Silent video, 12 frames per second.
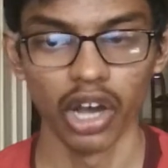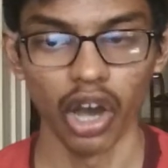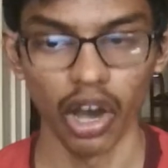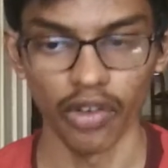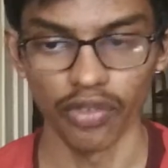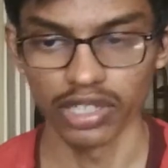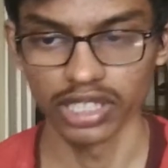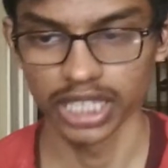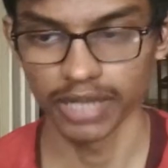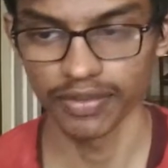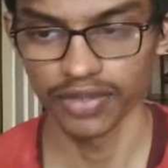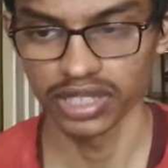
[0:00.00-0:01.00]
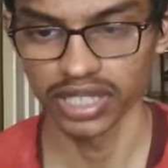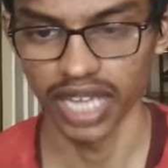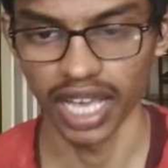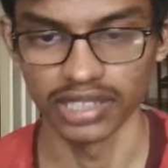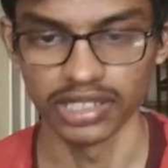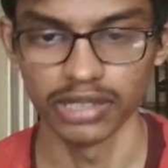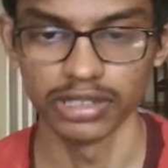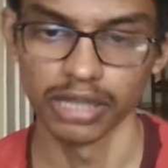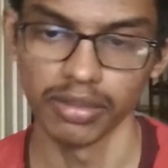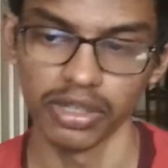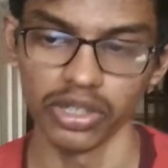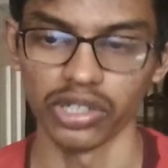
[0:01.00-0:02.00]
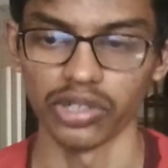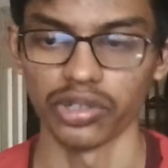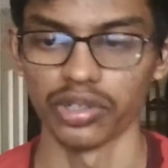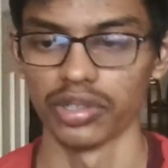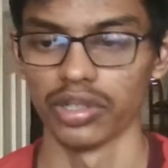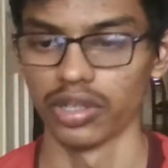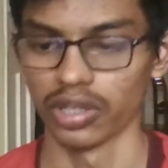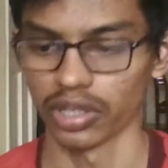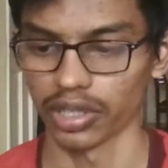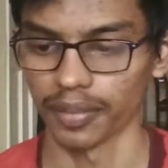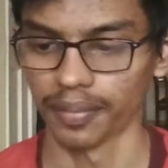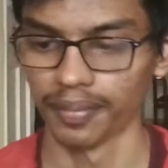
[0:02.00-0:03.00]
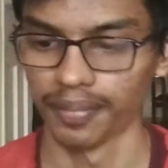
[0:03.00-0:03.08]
offer the same feature as the sublingual root. Okay.